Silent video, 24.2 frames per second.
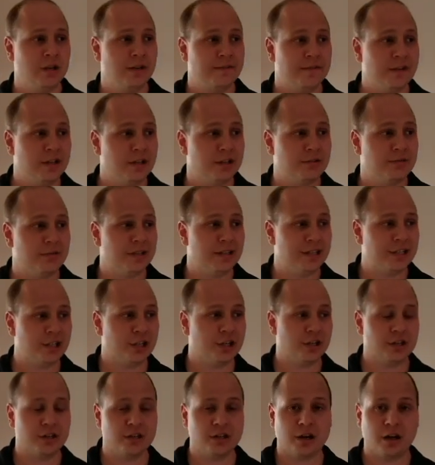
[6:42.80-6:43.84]
feeling really
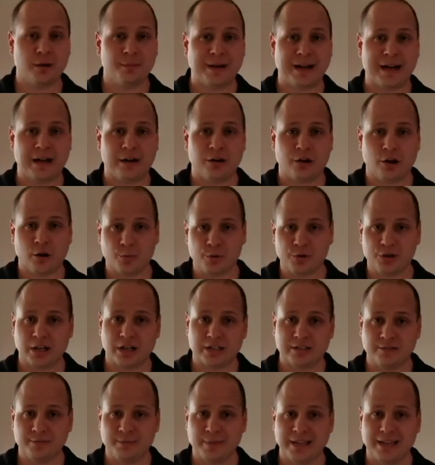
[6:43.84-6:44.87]
good about our
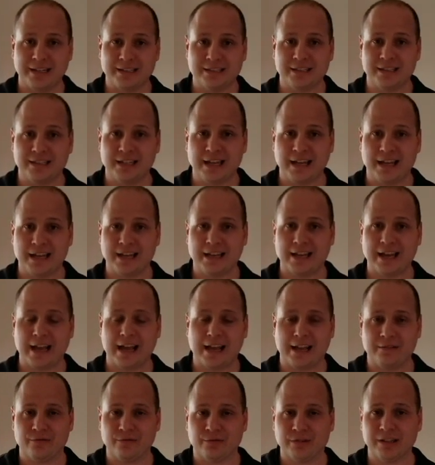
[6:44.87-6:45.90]
productive meeting today
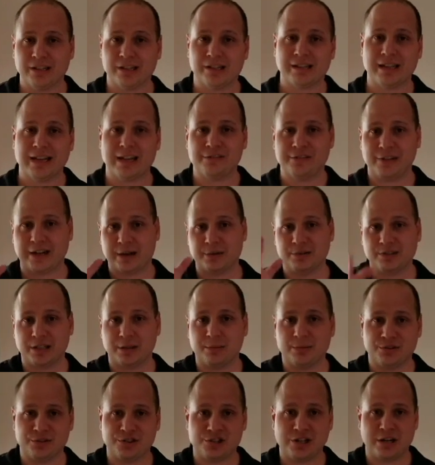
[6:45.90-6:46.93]
and really glad that I was
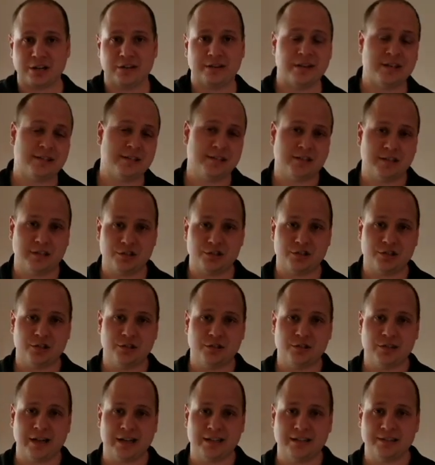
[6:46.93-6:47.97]
able to share this and show
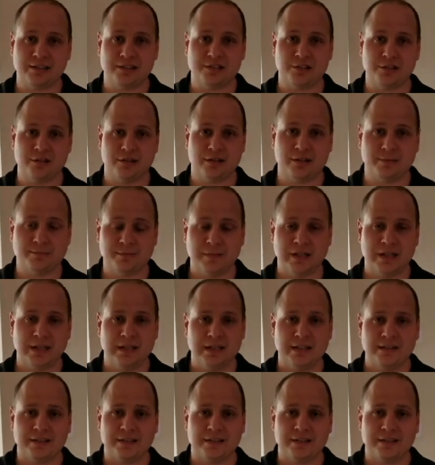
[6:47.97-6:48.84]
you guys this unit.